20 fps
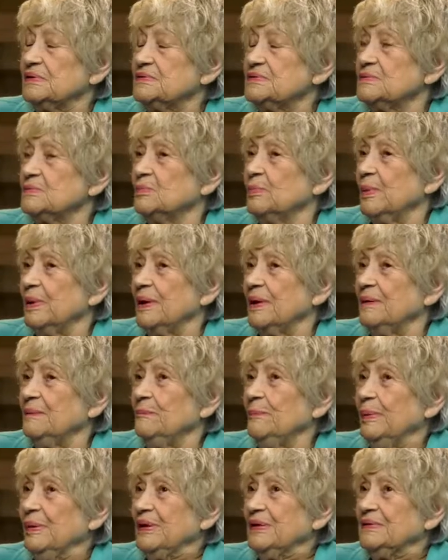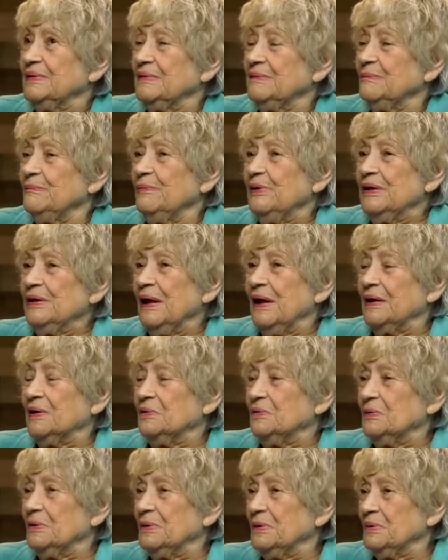is a way, but we're not
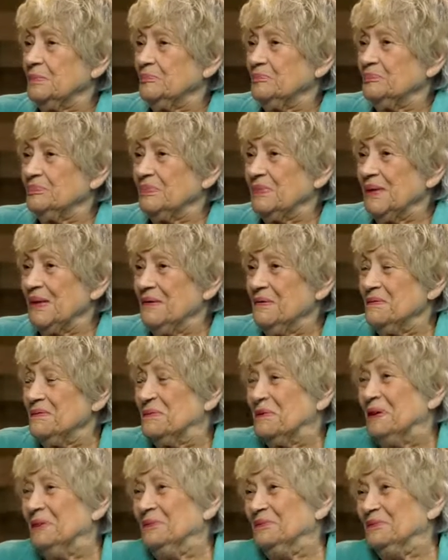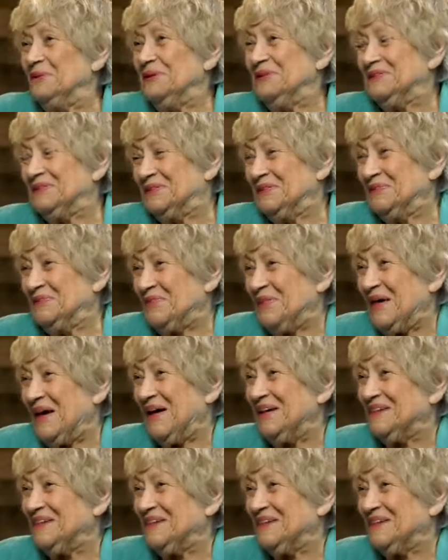going to go into that.